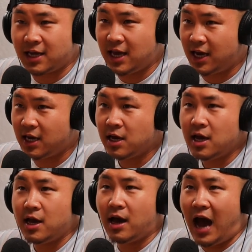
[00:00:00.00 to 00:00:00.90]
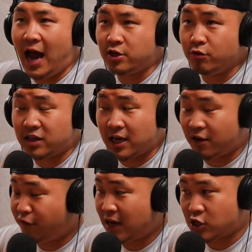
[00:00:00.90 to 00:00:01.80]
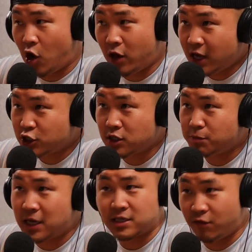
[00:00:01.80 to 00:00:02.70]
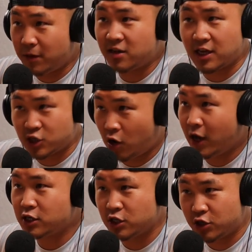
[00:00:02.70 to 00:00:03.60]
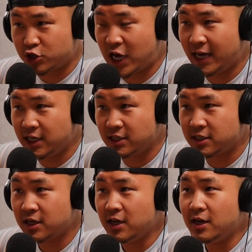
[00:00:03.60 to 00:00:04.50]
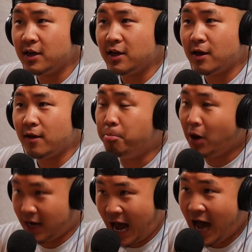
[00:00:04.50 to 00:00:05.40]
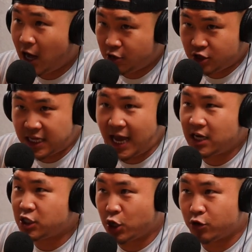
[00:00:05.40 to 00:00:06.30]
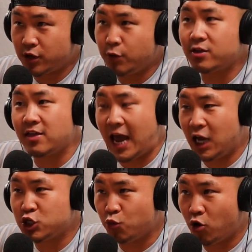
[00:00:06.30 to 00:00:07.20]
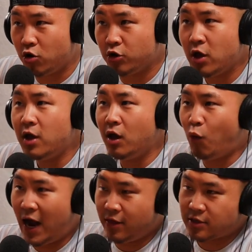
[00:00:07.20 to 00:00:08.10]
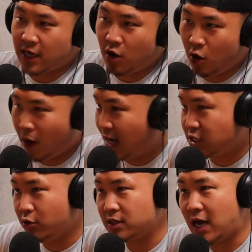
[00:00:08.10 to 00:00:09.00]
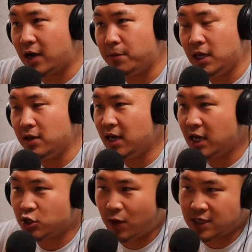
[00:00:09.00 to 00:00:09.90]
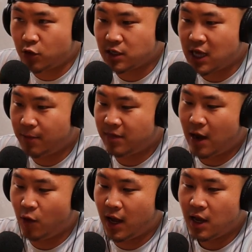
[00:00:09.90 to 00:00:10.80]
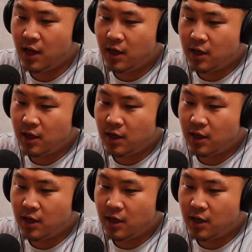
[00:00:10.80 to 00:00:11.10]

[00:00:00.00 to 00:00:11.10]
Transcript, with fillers: I get it. I do think it affects all Asians because everybody thinks all Asians are Chinese. Yes. But I understand internally within the Asian world why there's like, oh, why does it always got to be this or why does it always got to be that way?